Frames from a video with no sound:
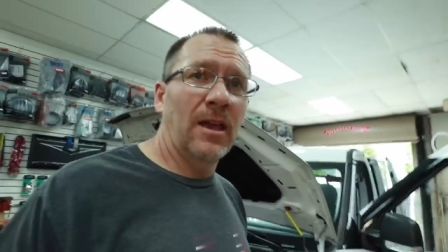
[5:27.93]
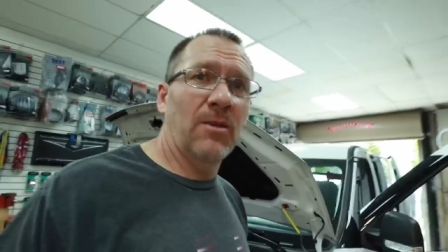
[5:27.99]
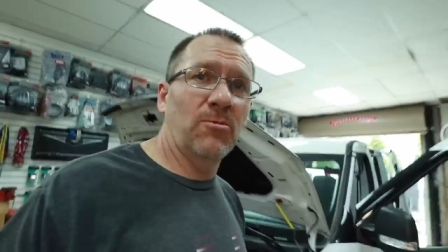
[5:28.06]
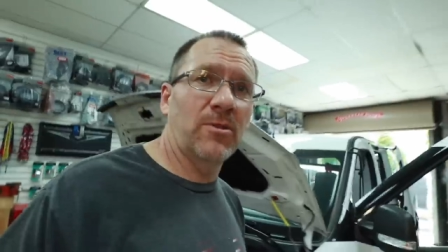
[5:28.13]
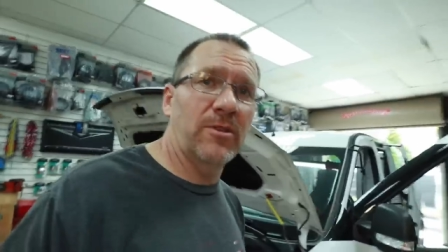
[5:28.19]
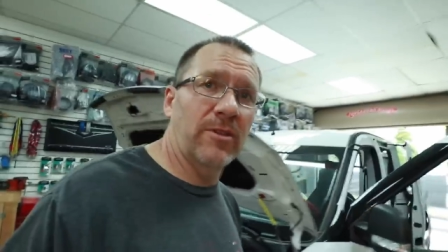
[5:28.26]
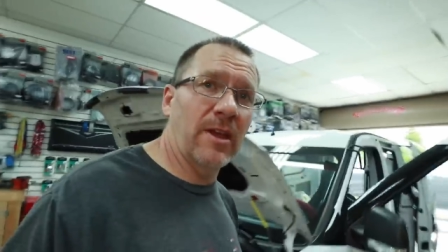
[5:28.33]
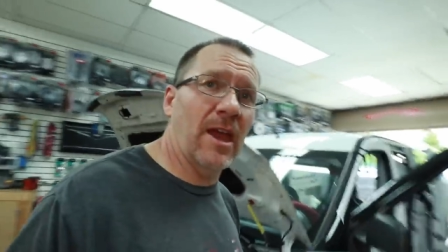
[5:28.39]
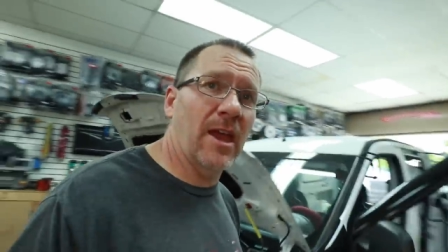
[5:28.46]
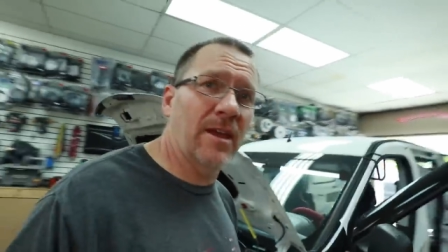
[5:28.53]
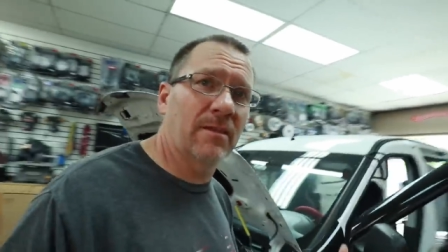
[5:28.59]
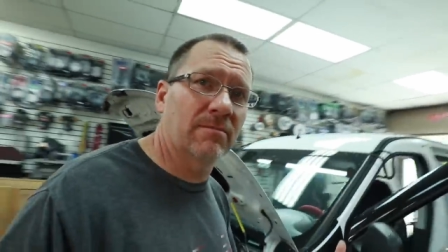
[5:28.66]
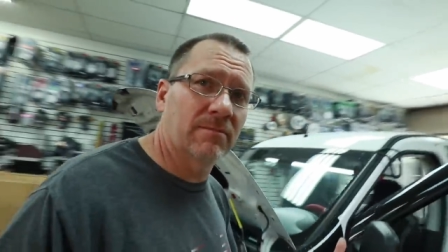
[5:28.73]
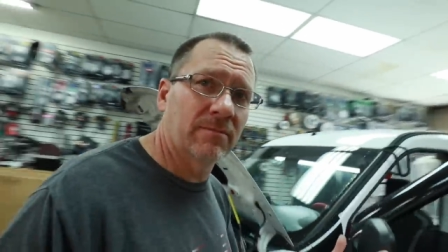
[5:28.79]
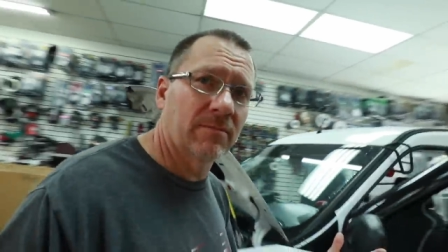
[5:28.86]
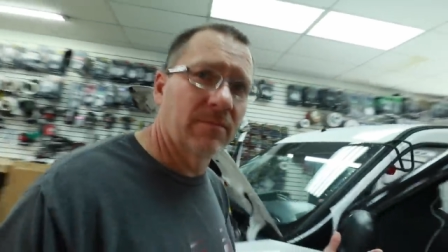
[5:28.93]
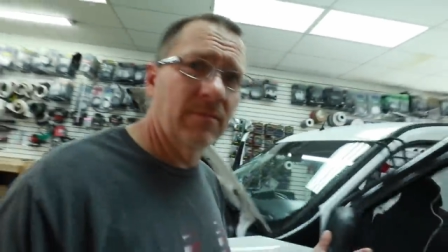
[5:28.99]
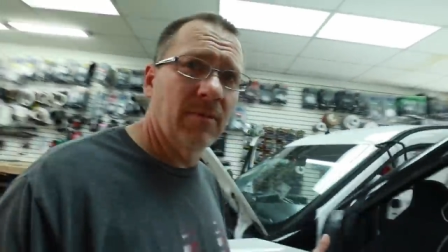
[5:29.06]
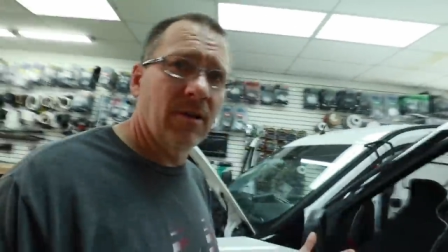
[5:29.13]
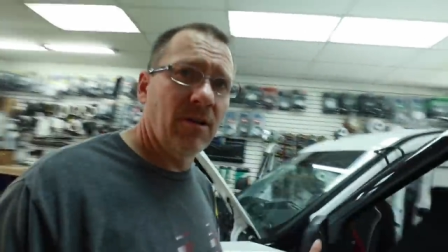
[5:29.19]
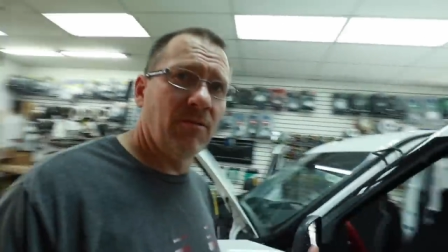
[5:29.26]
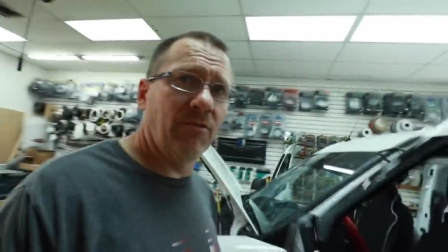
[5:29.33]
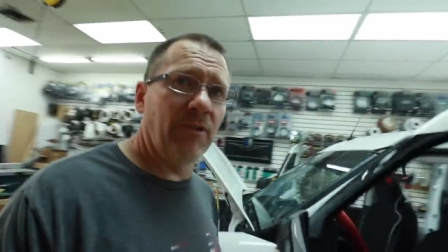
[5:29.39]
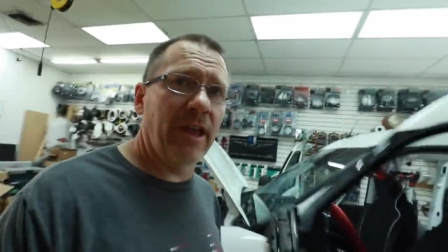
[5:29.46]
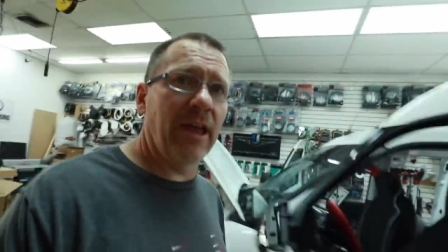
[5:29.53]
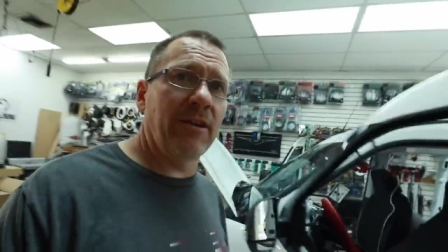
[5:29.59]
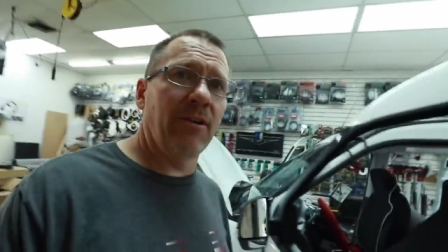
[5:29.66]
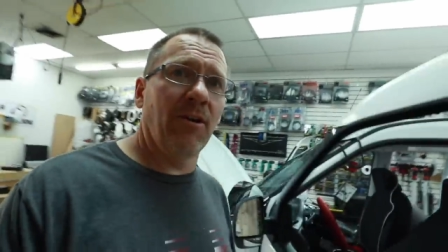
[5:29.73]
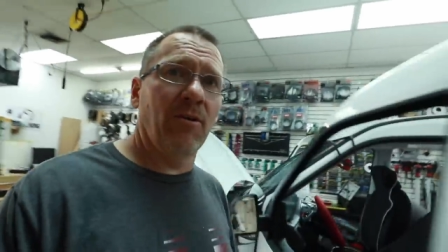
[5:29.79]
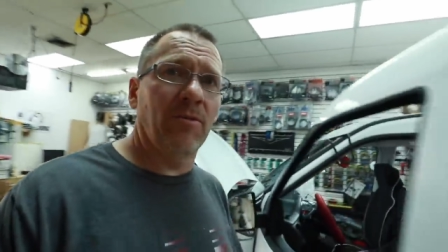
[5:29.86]
And with that,
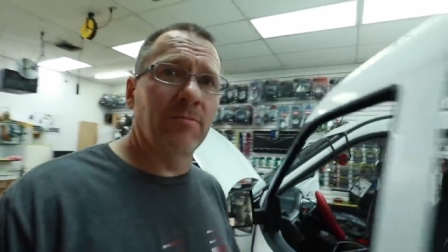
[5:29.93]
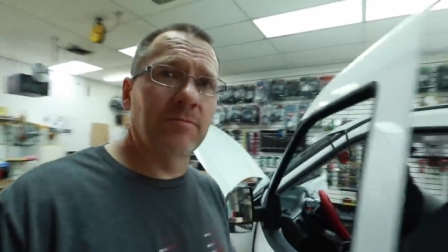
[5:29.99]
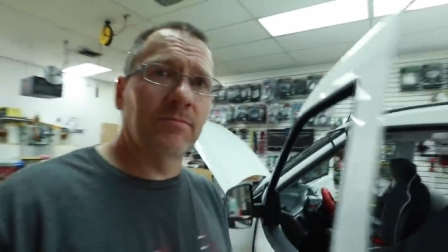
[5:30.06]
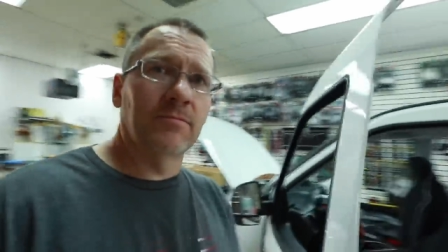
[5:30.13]
Fernando.